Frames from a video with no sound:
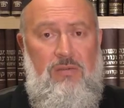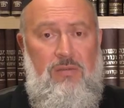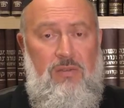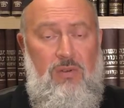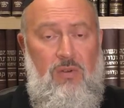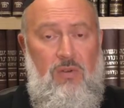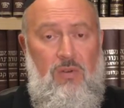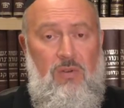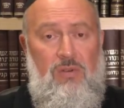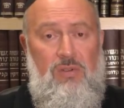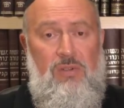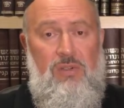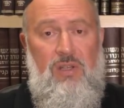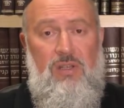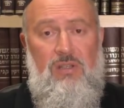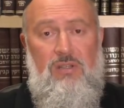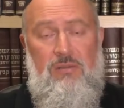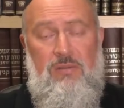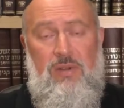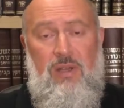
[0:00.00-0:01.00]
of course,
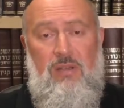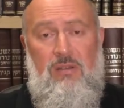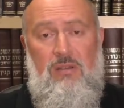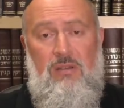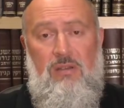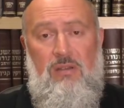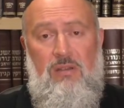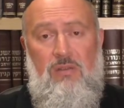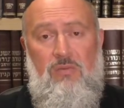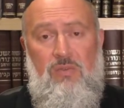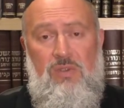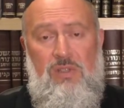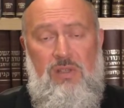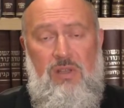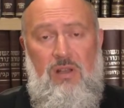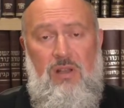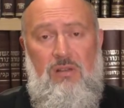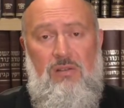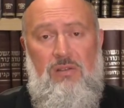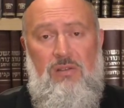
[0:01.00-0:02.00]
a direct
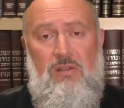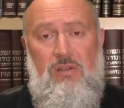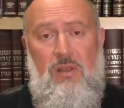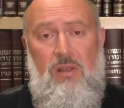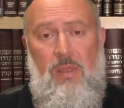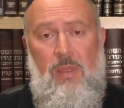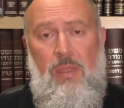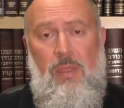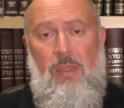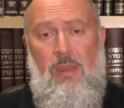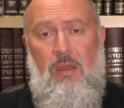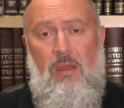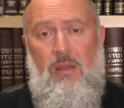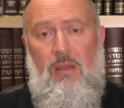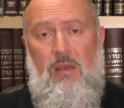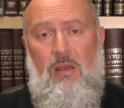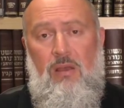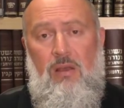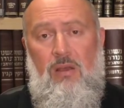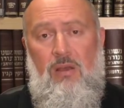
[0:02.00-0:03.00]
result
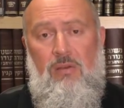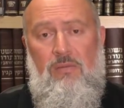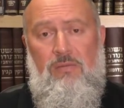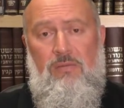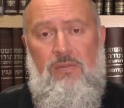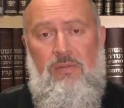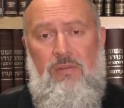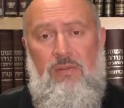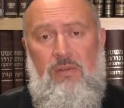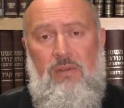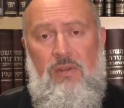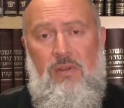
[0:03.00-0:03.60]
of